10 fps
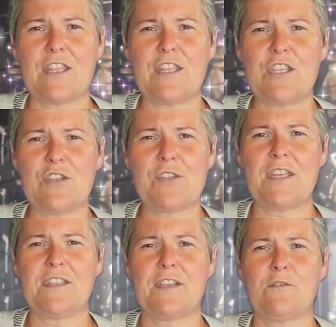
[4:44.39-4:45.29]
that you
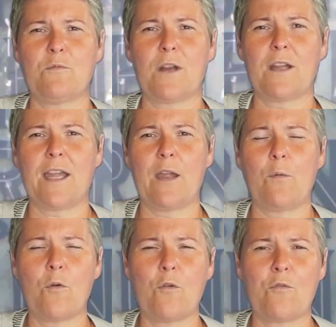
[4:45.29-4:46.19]
sit down and work out
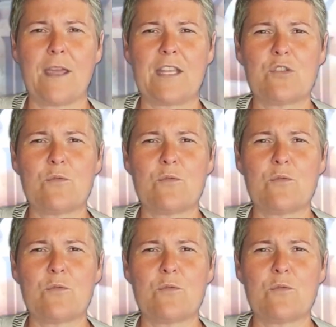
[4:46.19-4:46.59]
what rides